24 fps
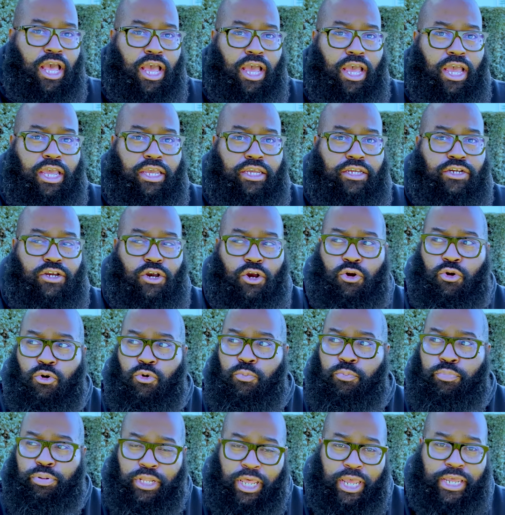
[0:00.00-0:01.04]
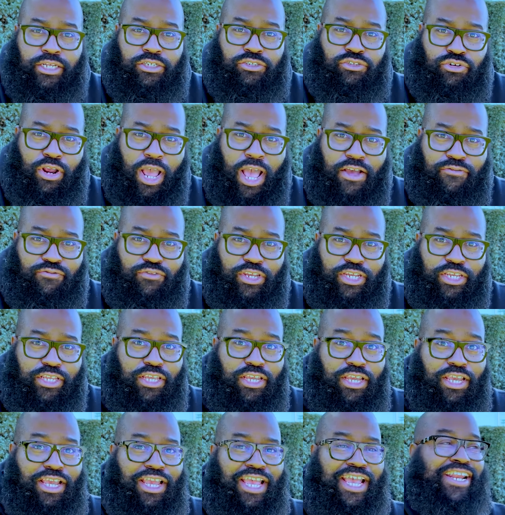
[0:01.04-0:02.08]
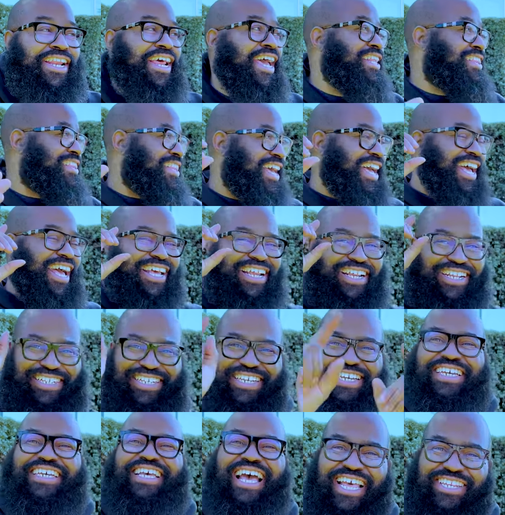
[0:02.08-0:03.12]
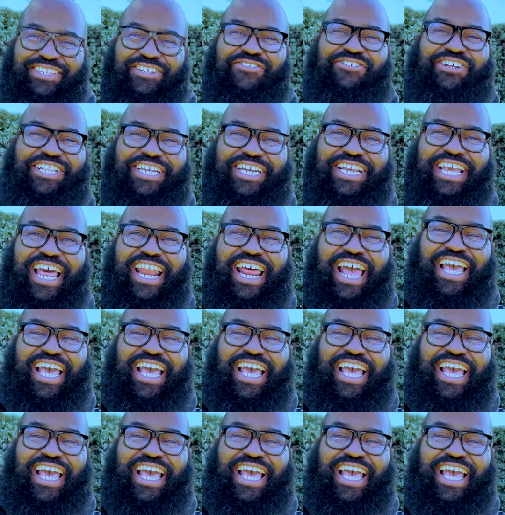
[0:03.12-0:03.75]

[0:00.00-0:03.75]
I go play in traffic, and I thought, that's a really good